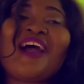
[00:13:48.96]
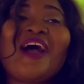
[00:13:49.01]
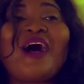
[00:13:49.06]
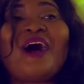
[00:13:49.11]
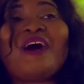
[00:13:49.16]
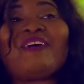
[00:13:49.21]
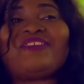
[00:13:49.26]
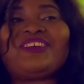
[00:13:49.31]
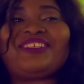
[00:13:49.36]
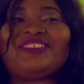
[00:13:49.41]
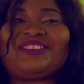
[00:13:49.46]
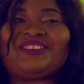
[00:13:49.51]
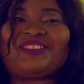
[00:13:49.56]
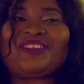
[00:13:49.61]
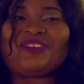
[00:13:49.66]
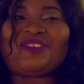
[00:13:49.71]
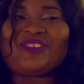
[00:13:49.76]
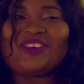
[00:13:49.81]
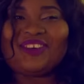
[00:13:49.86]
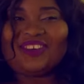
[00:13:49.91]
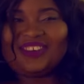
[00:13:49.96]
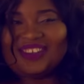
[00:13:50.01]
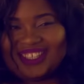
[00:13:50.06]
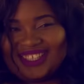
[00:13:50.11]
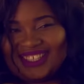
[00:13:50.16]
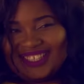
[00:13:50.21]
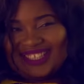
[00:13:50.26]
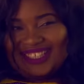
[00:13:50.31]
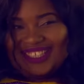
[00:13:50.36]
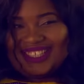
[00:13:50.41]
Alvin, don't worry.
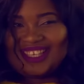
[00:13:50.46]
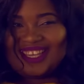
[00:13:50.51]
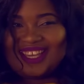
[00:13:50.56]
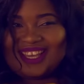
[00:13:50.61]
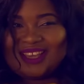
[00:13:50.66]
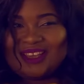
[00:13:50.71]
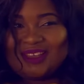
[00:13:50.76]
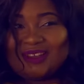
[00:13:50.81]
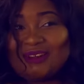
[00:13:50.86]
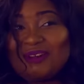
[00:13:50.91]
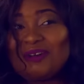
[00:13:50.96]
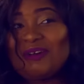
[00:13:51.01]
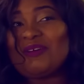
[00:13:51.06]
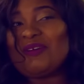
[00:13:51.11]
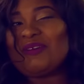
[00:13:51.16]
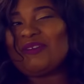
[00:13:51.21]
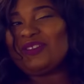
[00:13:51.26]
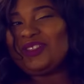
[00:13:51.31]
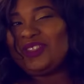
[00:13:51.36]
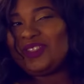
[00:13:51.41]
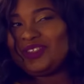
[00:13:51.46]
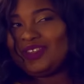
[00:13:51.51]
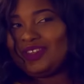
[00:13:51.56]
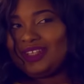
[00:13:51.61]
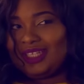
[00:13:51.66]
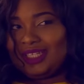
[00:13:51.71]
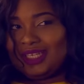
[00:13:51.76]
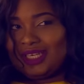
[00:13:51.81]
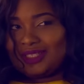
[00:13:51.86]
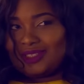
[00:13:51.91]
Coco will
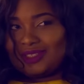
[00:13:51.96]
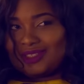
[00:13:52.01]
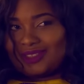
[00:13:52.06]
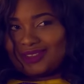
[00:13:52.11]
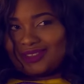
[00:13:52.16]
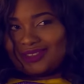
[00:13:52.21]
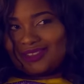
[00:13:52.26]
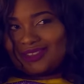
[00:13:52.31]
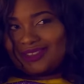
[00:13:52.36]
surely get you.